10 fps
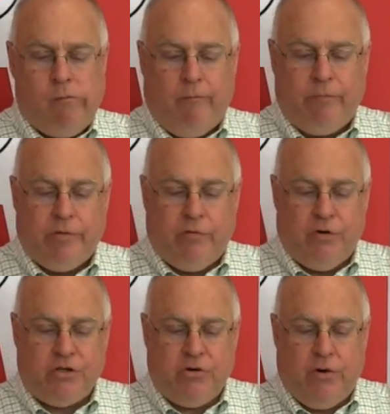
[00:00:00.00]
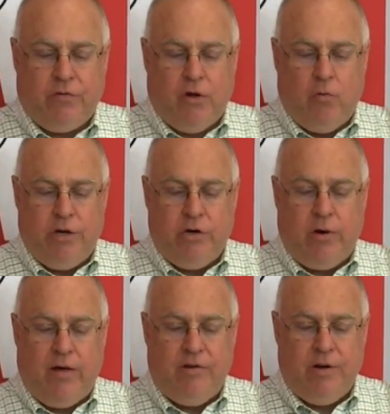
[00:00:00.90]
First off, though, we do
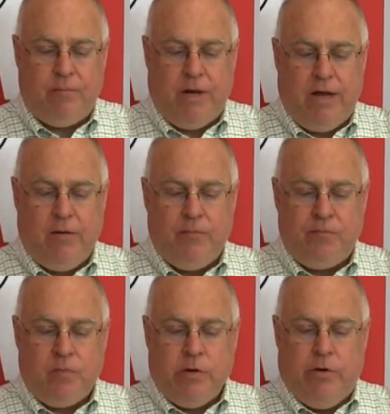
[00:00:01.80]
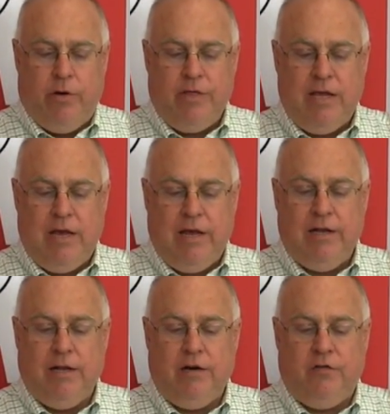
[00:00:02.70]
have an update on the
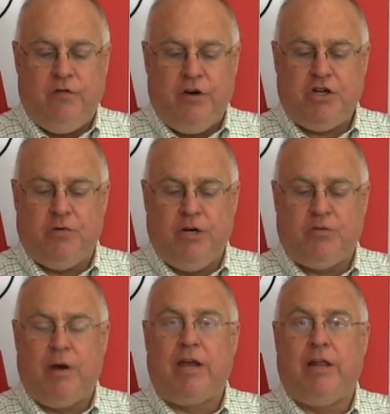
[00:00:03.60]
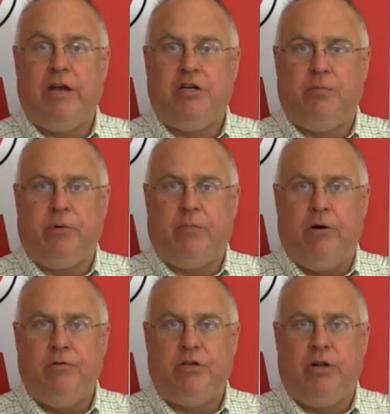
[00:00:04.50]
inland fisheries regulation
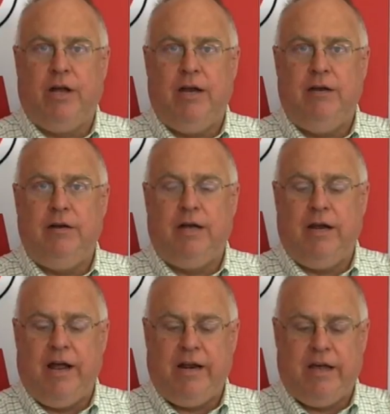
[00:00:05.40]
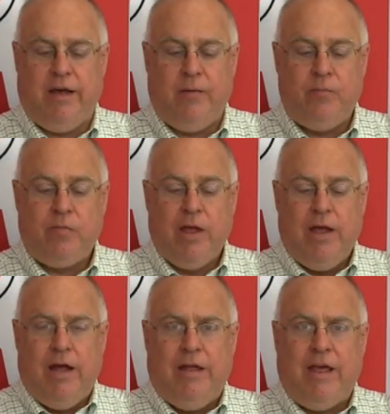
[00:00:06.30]
proposal in Connecticut,
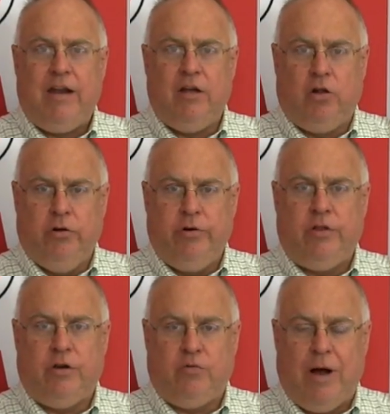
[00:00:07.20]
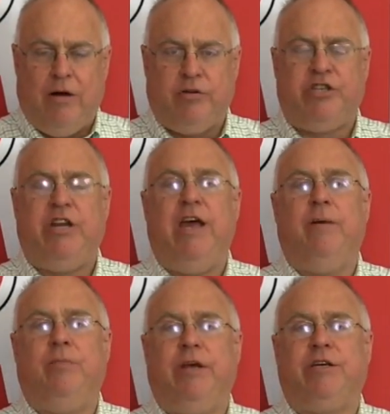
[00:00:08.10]
and that included the trout
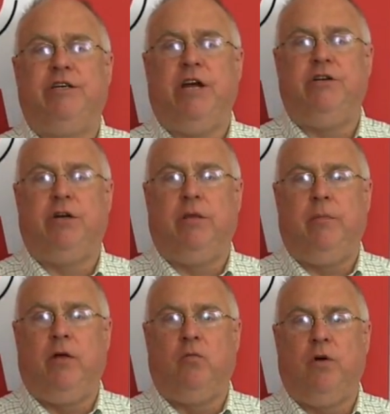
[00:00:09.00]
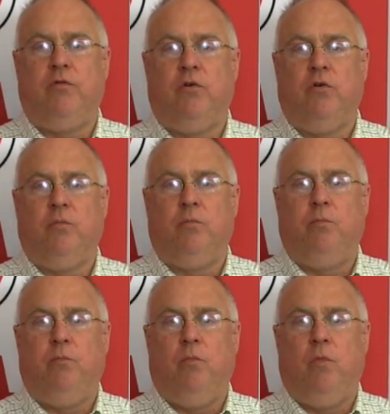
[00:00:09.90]
stamp, the extension of the Mill River
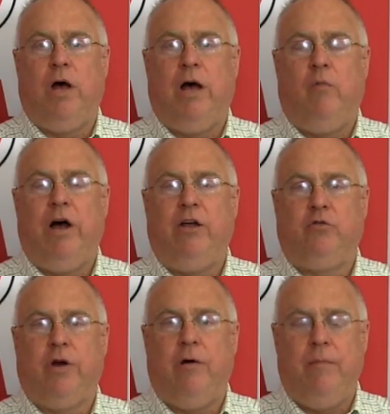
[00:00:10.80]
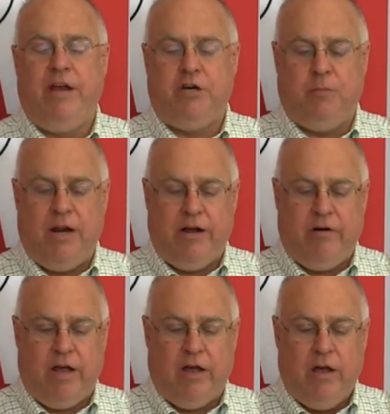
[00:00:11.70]
uh, wild trout management
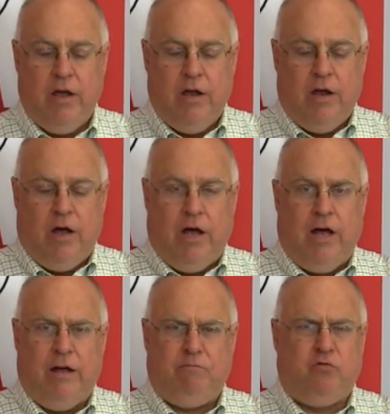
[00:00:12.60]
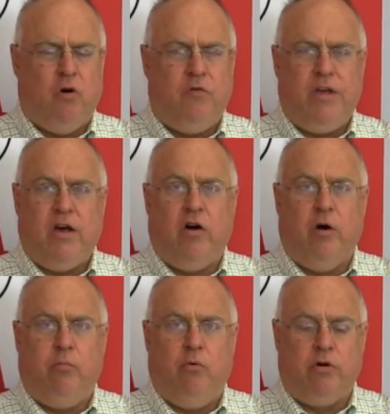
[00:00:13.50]
area, uh, trophy
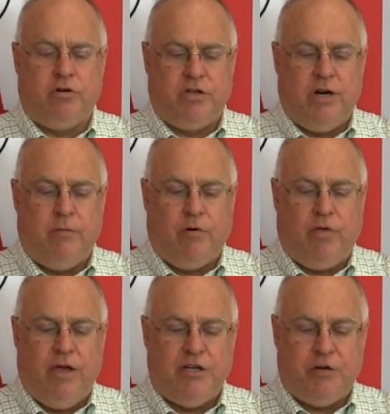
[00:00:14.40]
carp waters, a number of things.